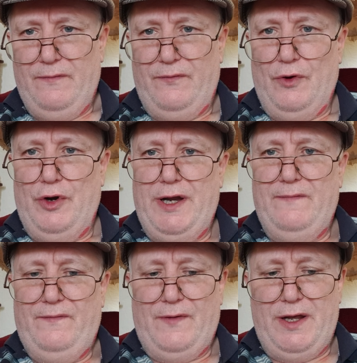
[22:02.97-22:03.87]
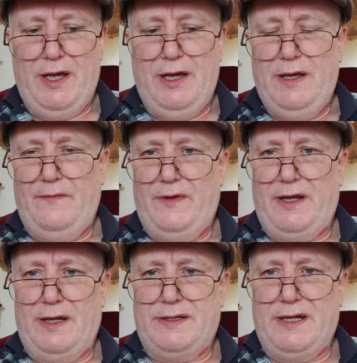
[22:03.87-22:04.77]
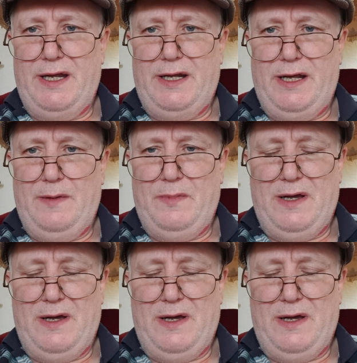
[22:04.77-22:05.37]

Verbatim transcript: thrown in for you. If you can take it,